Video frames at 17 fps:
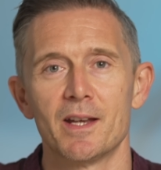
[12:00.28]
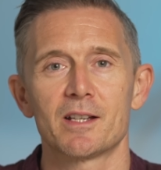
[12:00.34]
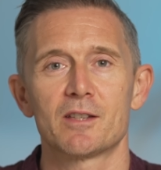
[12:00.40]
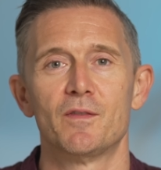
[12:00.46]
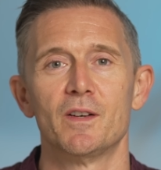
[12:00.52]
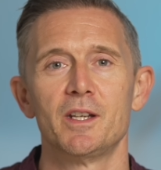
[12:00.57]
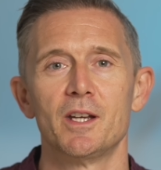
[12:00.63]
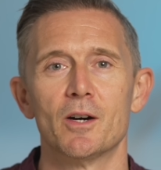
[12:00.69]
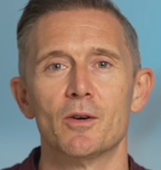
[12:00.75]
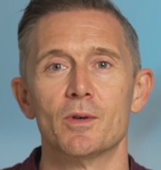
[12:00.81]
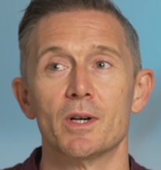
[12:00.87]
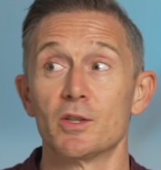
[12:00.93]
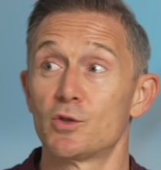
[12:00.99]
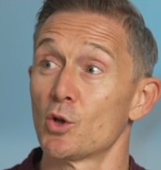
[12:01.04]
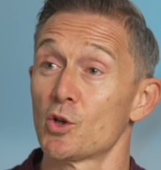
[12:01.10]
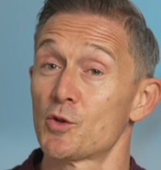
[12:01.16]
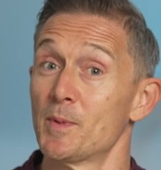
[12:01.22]
next video. And
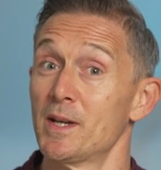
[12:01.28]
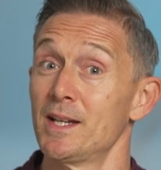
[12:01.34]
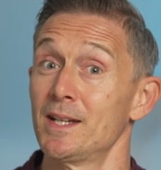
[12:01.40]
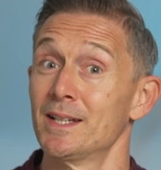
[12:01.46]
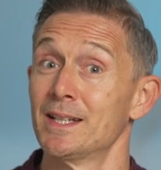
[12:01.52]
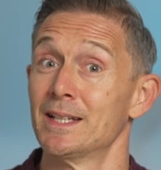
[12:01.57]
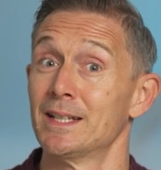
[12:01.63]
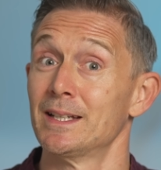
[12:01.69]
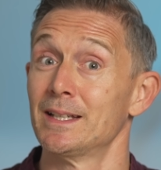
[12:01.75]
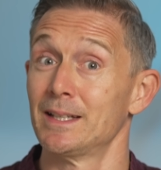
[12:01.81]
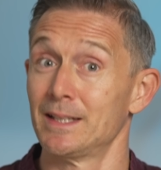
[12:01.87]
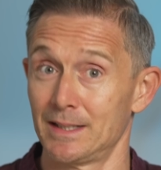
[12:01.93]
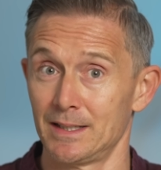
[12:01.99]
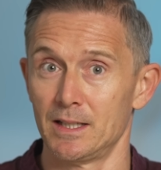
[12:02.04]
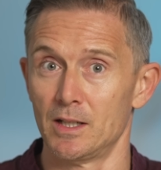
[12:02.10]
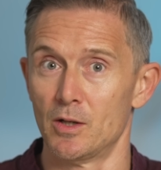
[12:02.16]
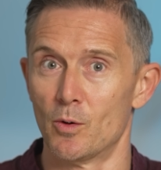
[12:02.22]
trust me,
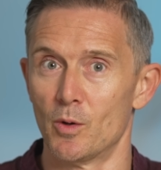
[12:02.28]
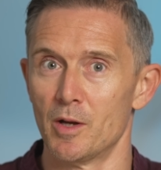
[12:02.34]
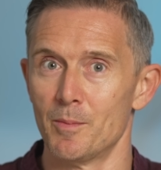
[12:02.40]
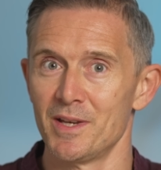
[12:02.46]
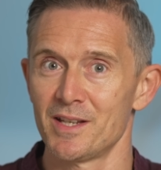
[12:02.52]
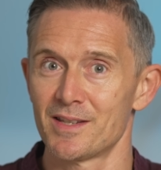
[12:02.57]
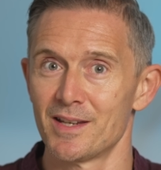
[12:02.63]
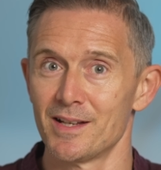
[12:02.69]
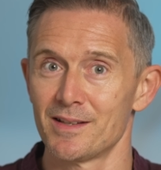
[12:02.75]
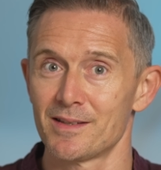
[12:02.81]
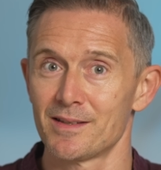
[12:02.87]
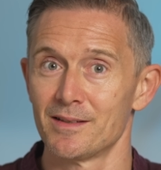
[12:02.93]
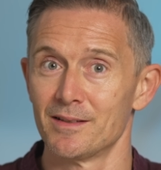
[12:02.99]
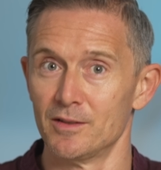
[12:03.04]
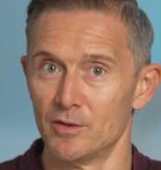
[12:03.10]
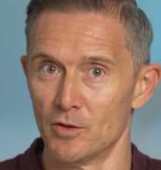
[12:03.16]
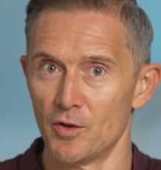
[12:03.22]
you don't want to miss it.
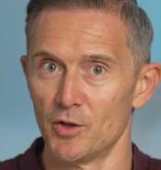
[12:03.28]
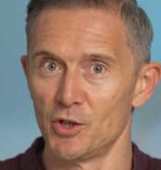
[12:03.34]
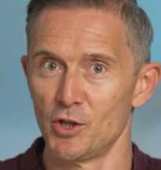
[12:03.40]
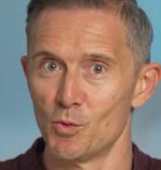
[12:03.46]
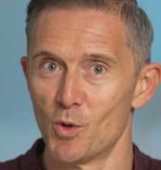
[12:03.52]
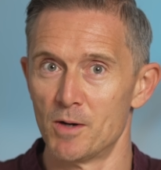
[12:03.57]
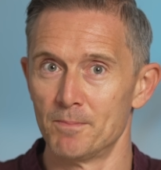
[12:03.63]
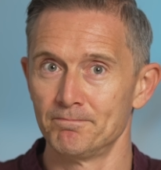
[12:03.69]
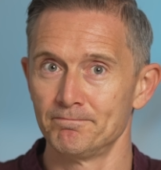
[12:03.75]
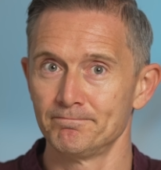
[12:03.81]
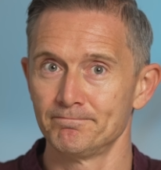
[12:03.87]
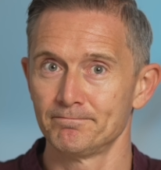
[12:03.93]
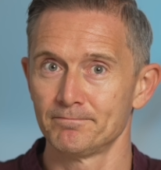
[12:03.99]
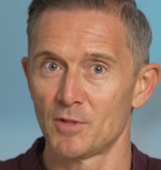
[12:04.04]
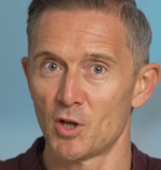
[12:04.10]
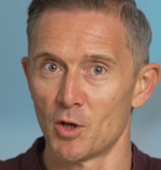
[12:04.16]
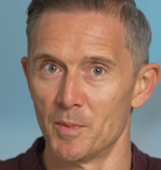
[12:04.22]
Another new one
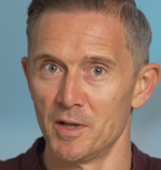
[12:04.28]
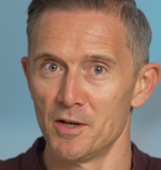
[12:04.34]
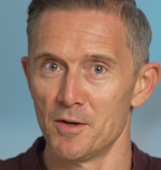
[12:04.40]
coming